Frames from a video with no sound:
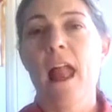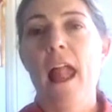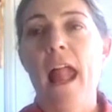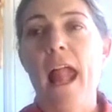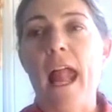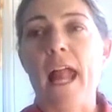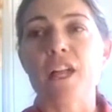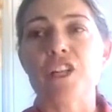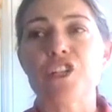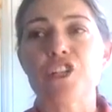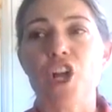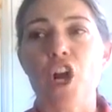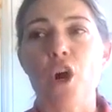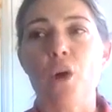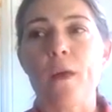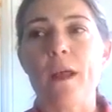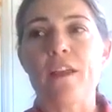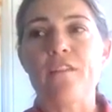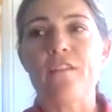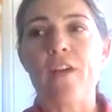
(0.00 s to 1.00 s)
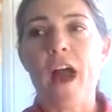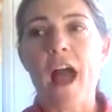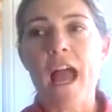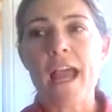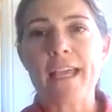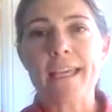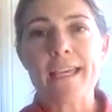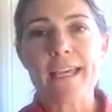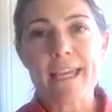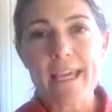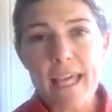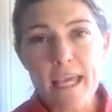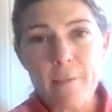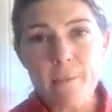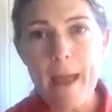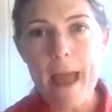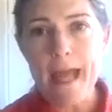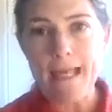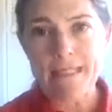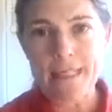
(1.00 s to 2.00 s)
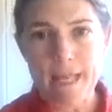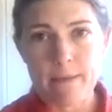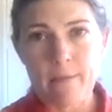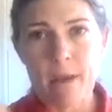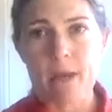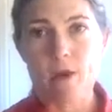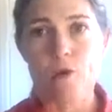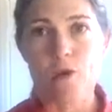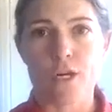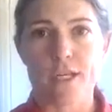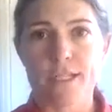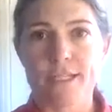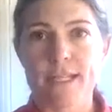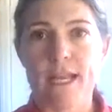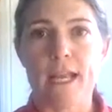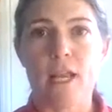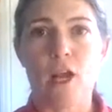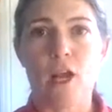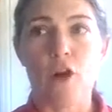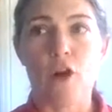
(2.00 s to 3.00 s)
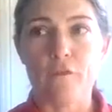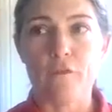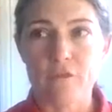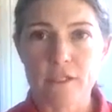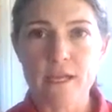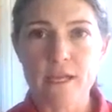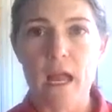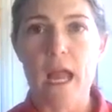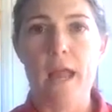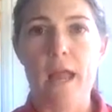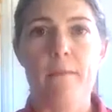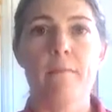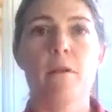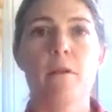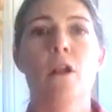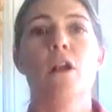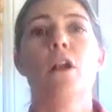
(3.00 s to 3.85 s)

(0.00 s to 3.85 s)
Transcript: And so if I keep asking my horse, like over time,